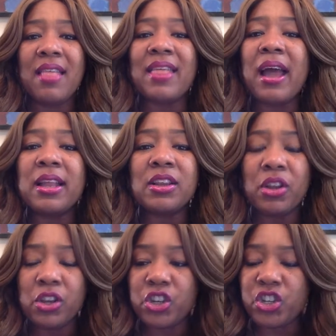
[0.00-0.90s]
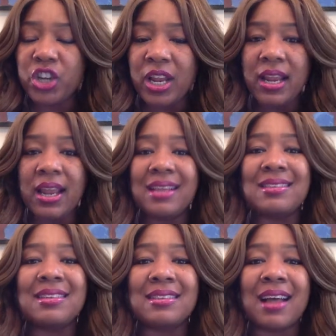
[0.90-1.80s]
That she is
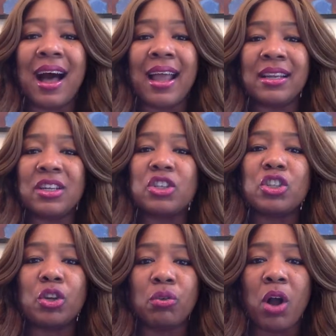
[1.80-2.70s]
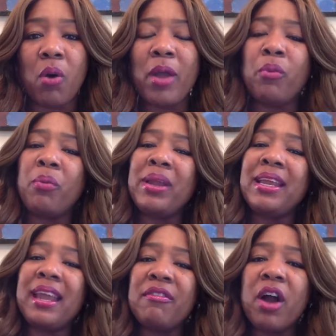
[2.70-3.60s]
designed to grow. And when we
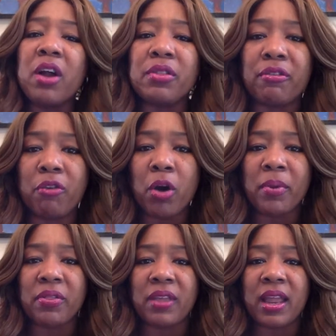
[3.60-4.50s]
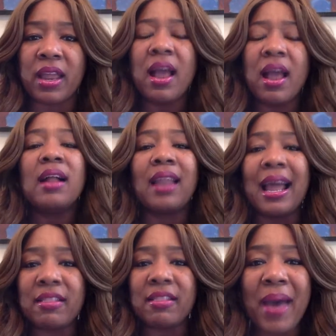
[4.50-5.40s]
give her the former thing,
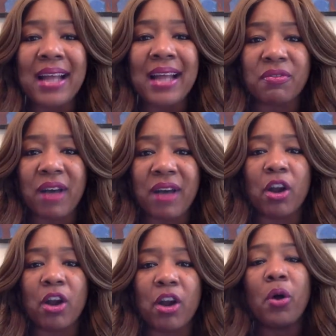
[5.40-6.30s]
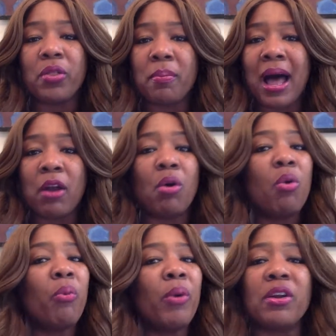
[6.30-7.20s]
like the pacifier or the bottle,
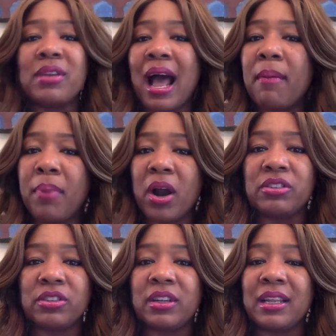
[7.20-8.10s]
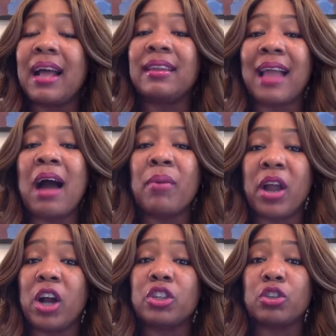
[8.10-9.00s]
we are not personally allowing
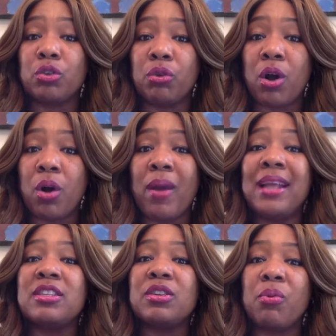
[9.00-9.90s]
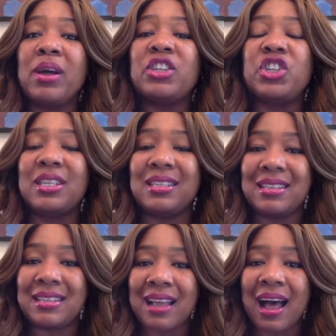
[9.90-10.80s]
her to grow into what she is
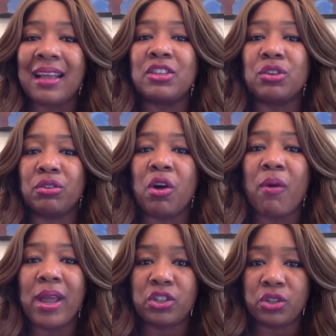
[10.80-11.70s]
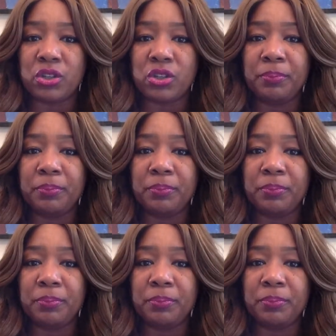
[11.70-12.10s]
designed to grow into.